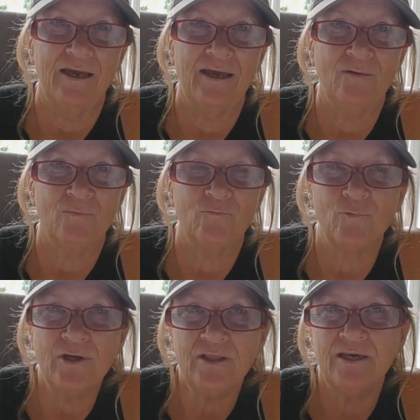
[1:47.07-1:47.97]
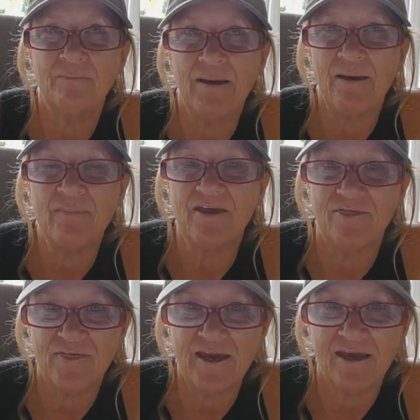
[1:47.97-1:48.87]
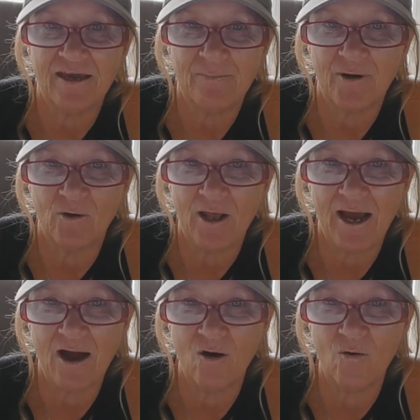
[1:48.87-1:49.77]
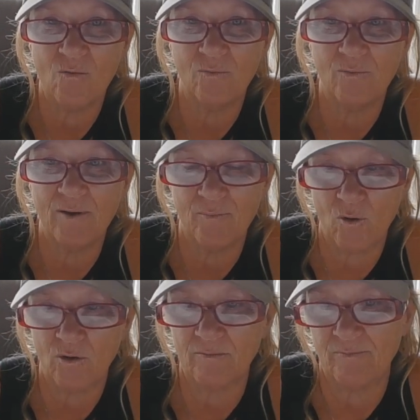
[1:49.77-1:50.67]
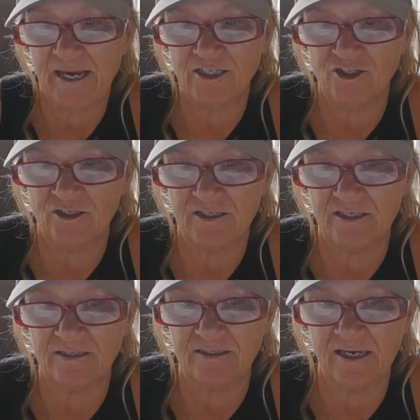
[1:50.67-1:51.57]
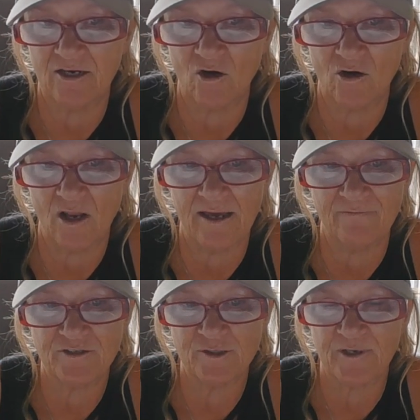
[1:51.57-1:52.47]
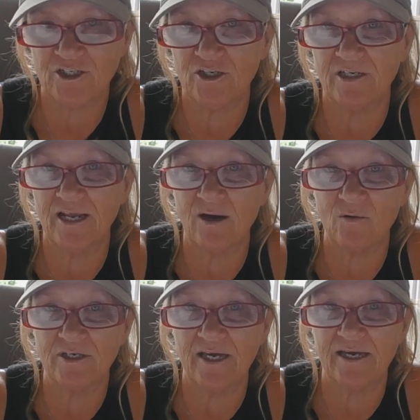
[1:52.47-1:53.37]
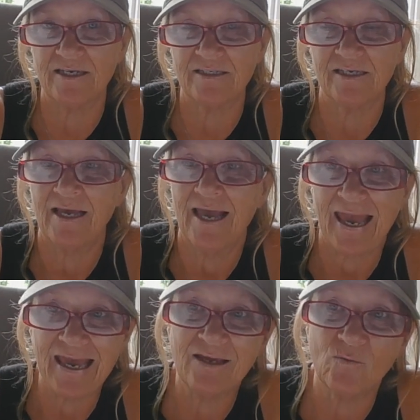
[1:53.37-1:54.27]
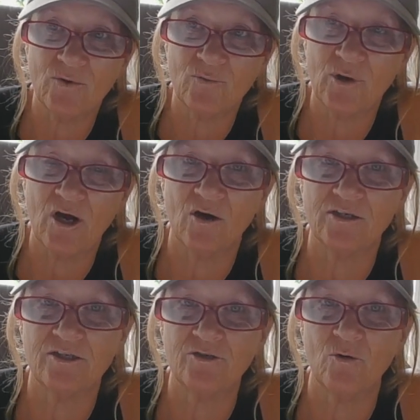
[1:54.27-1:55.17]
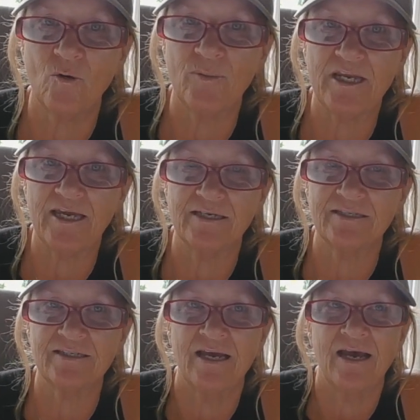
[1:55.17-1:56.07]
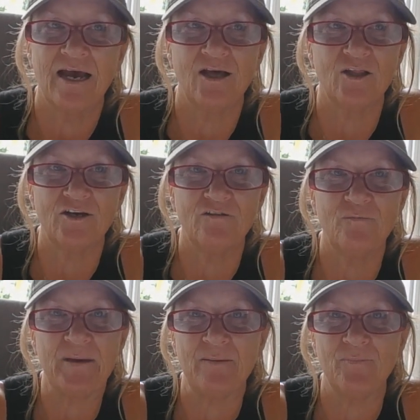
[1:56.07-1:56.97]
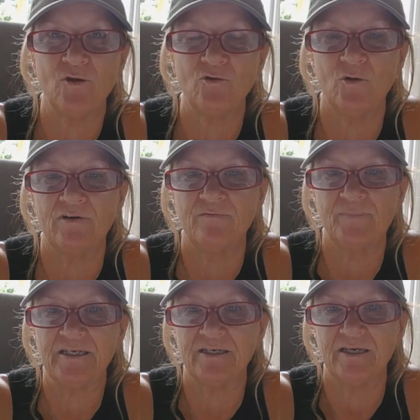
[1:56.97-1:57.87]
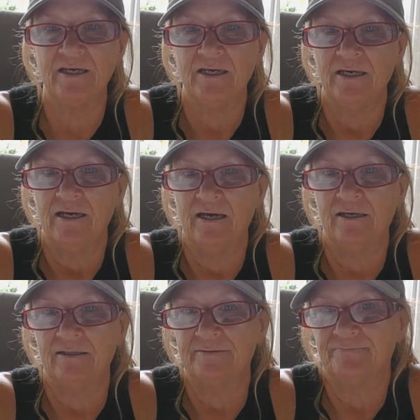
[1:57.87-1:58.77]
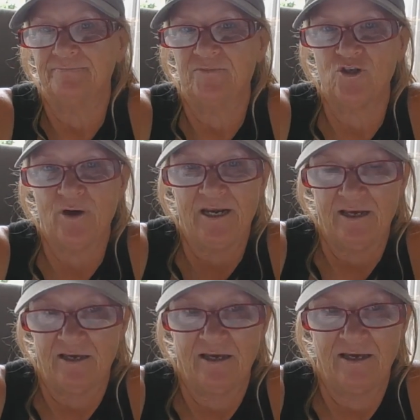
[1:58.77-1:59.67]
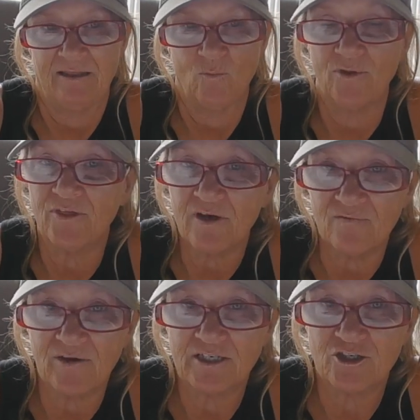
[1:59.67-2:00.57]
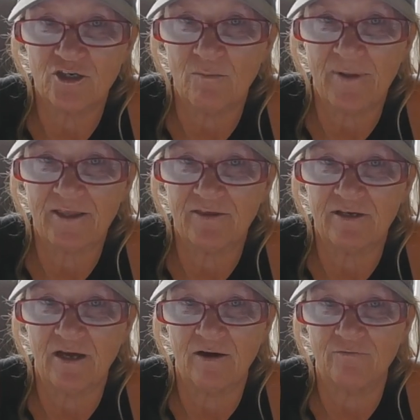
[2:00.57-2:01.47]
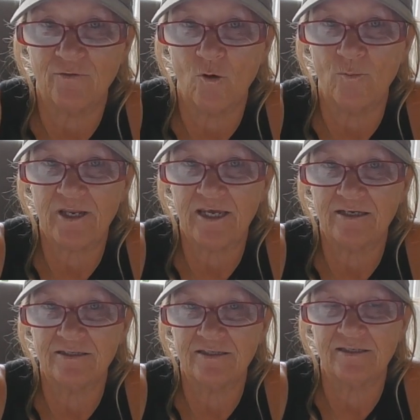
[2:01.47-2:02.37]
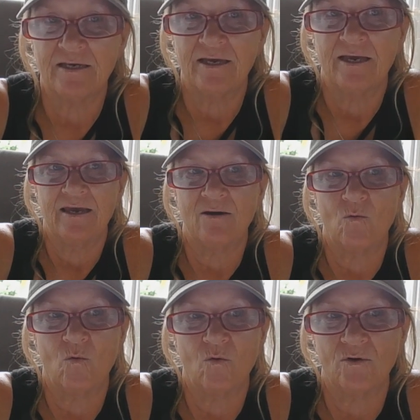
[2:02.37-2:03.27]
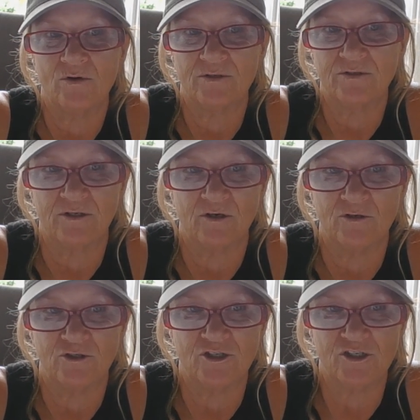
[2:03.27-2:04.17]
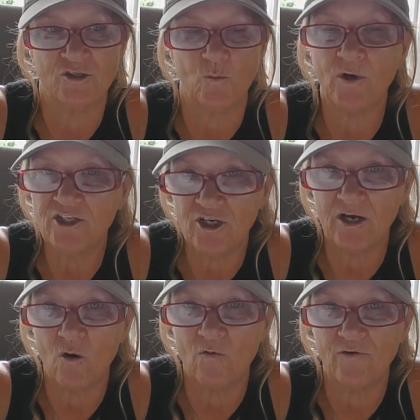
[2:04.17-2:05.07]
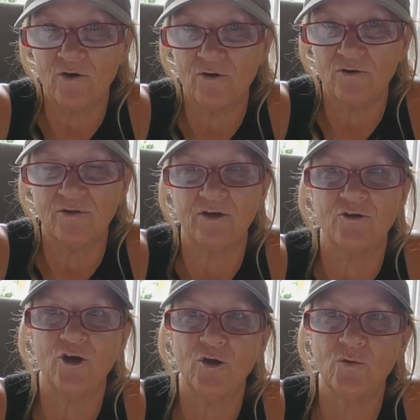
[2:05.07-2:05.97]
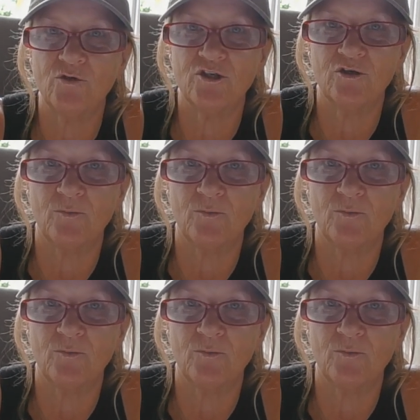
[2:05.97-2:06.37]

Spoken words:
it really made me think about how important patience is in our life, especially nowadays, and with regards to obedience. A lot of people who have been training with the conventional method of obedience or are just switching over, they're new to